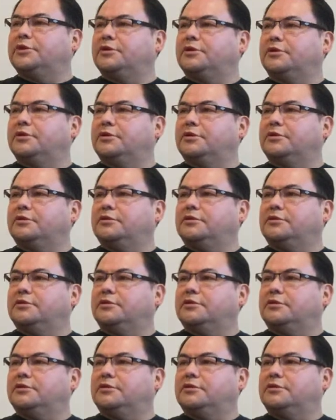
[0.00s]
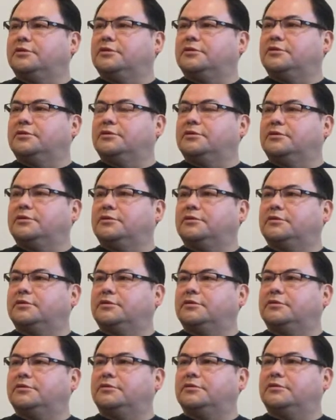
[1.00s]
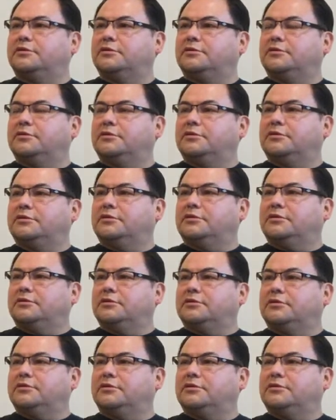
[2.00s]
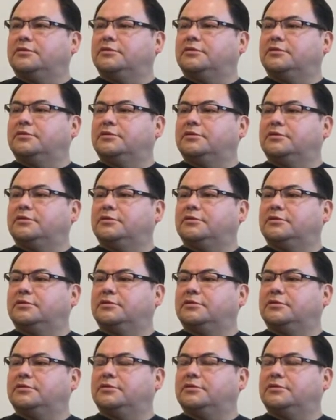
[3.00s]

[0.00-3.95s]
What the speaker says: This person isn't speaking.